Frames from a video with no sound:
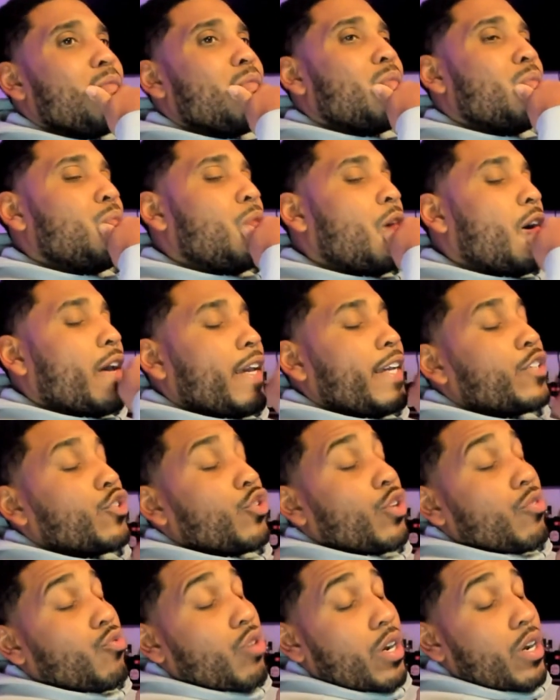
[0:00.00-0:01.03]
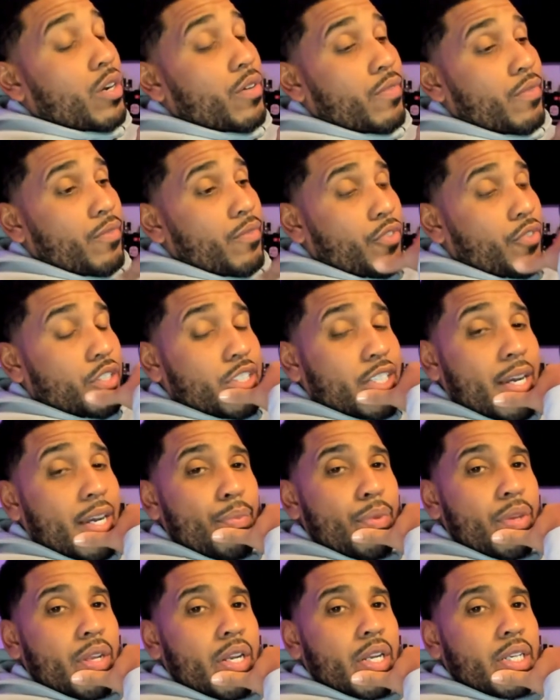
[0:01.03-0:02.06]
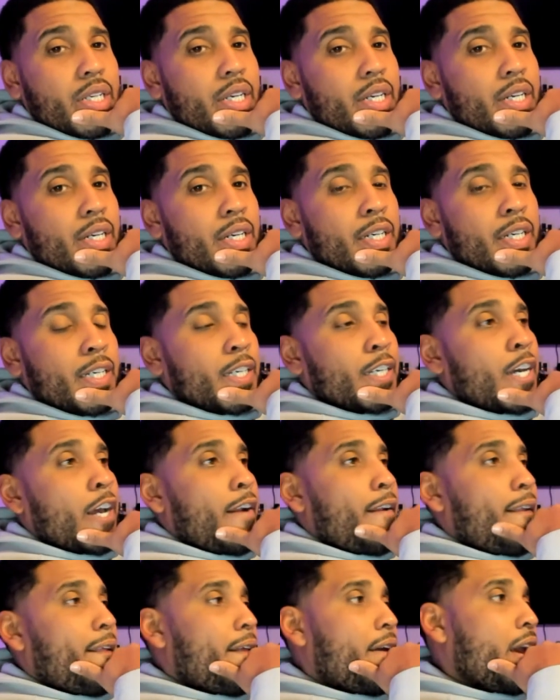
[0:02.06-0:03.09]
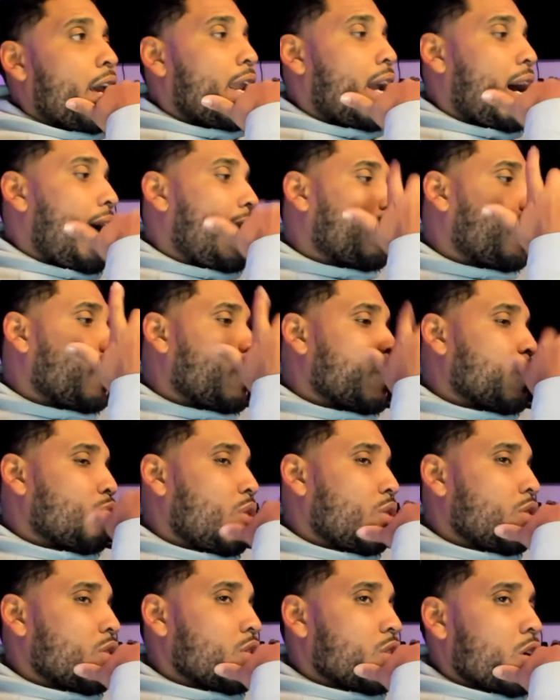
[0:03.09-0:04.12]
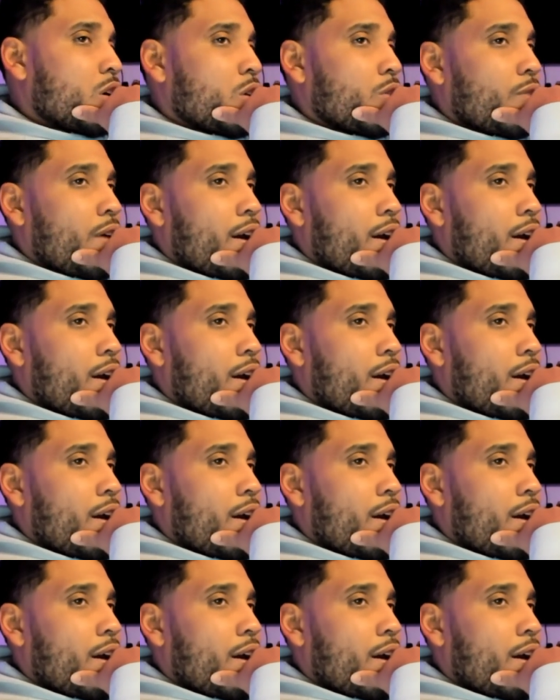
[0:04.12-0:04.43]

But he's on a run for champion of the year, and I think it's well deserved.